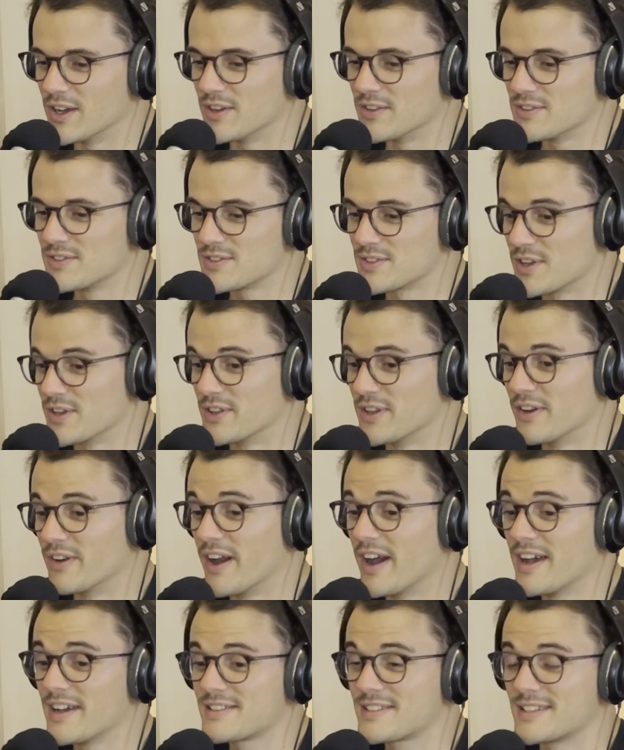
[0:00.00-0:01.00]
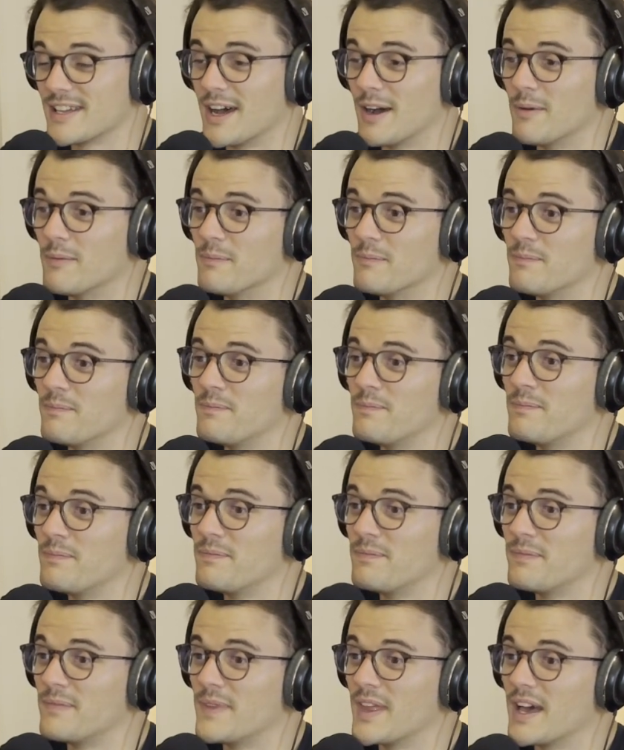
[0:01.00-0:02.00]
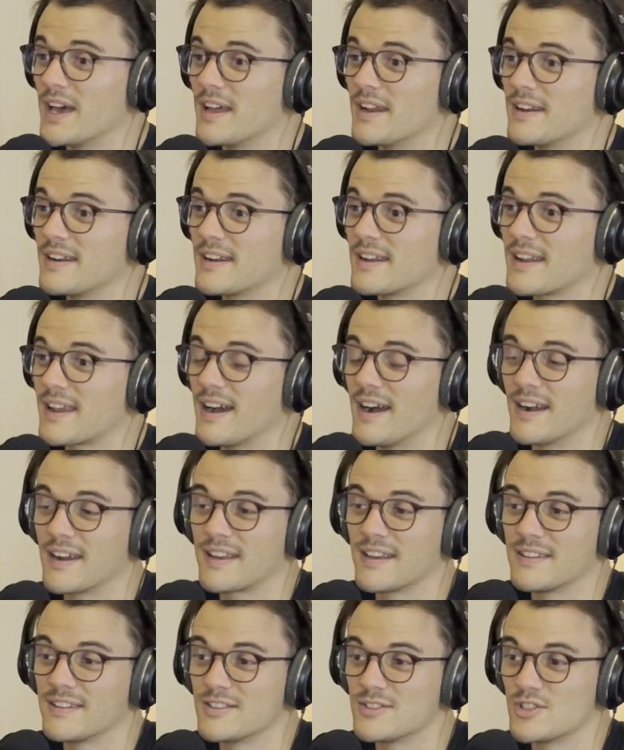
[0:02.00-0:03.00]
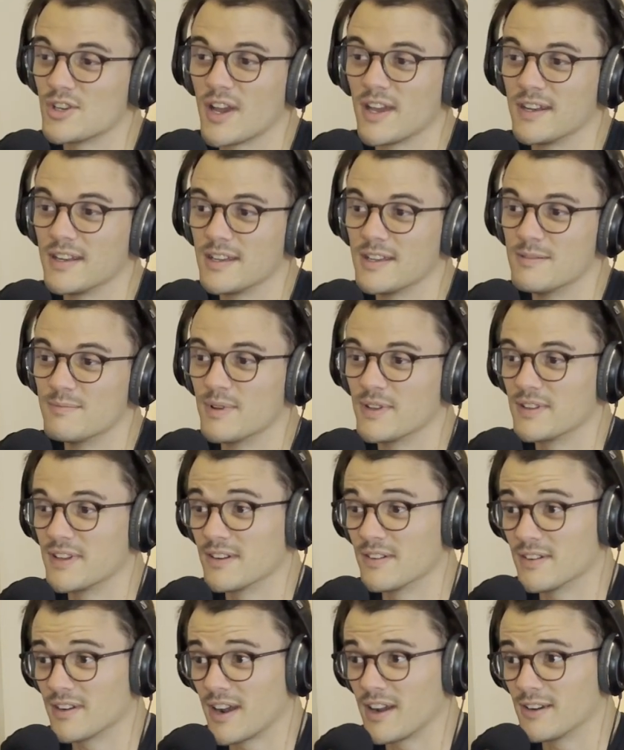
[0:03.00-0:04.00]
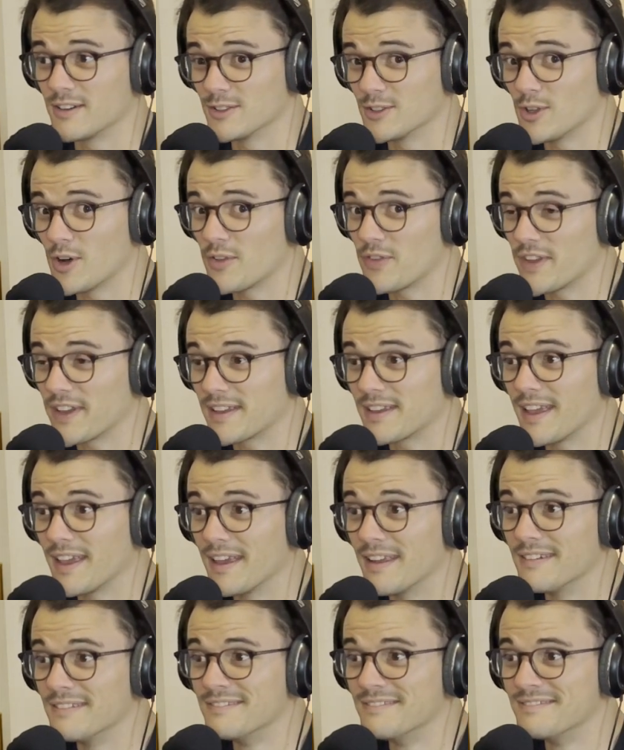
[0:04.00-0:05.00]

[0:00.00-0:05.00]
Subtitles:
So there are some that can't get the JD, but there are a lot that can.